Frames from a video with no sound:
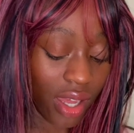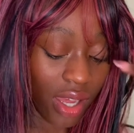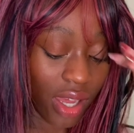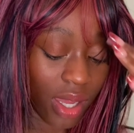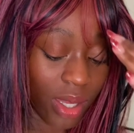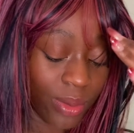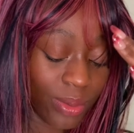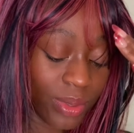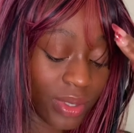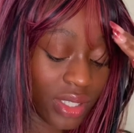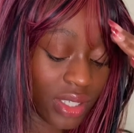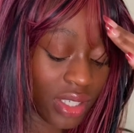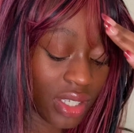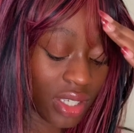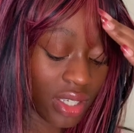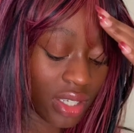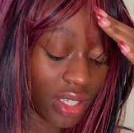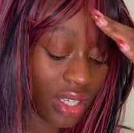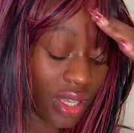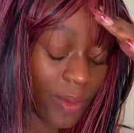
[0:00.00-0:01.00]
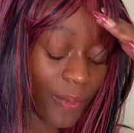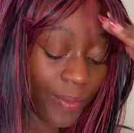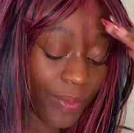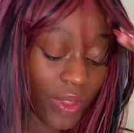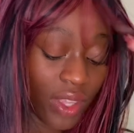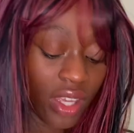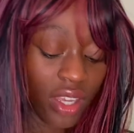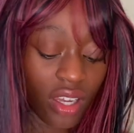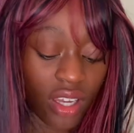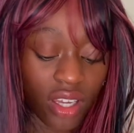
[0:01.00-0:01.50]
I would get it.
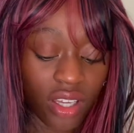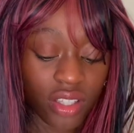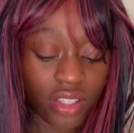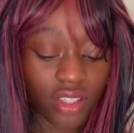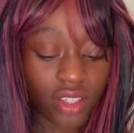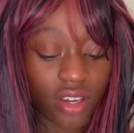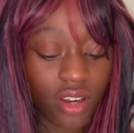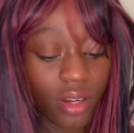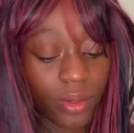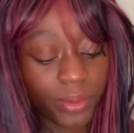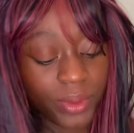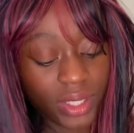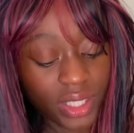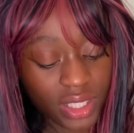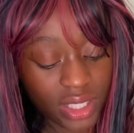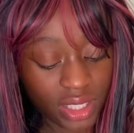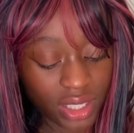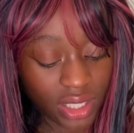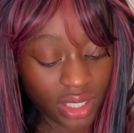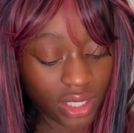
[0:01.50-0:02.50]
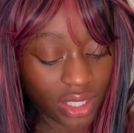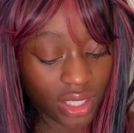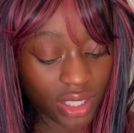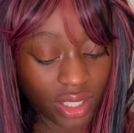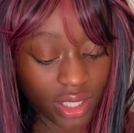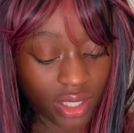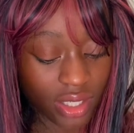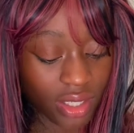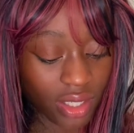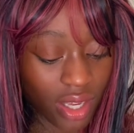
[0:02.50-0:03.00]
You can't really see it
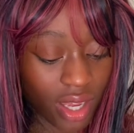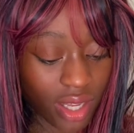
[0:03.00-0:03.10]
here,